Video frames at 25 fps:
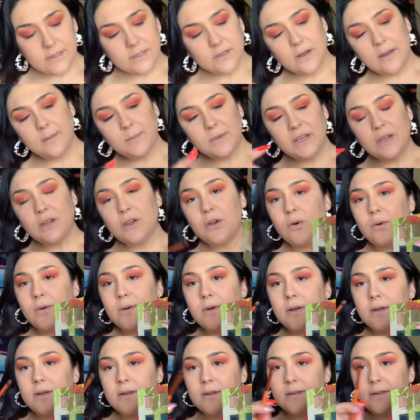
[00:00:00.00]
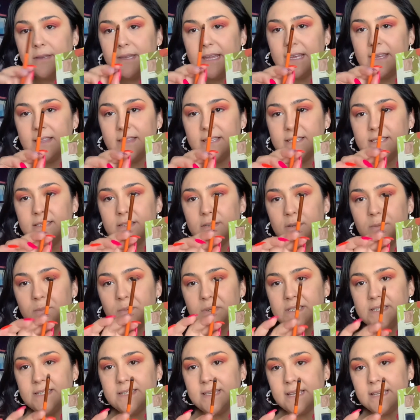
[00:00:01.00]
I'm gonna go take this little
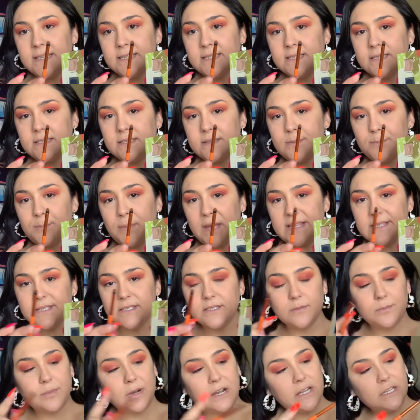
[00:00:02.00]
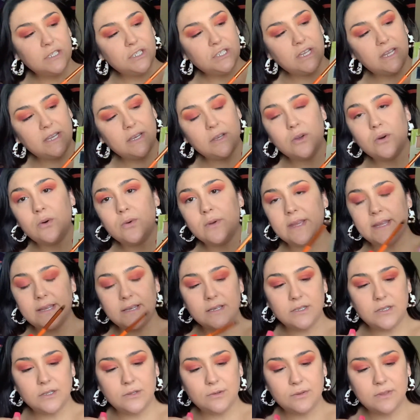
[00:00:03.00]
precise pencil brush and go
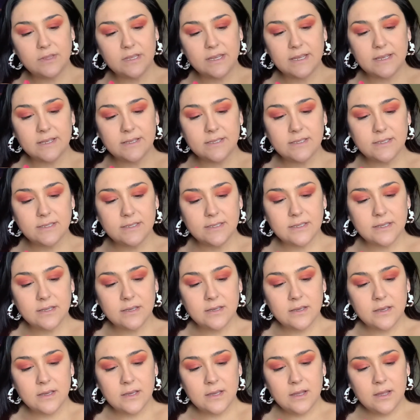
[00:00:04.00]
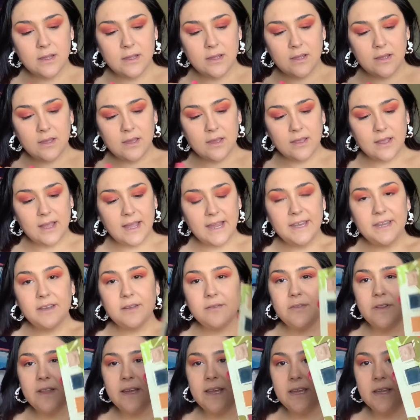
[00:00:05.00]
into this kind
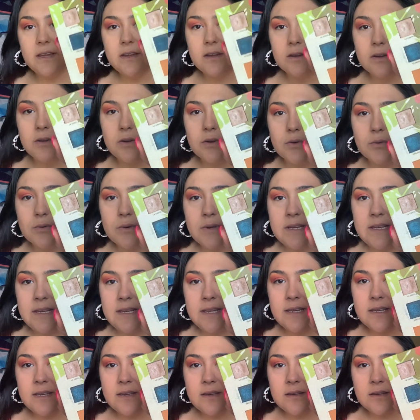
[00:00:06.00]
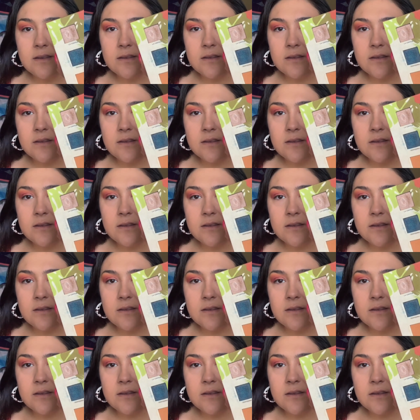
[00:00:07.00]
of like green,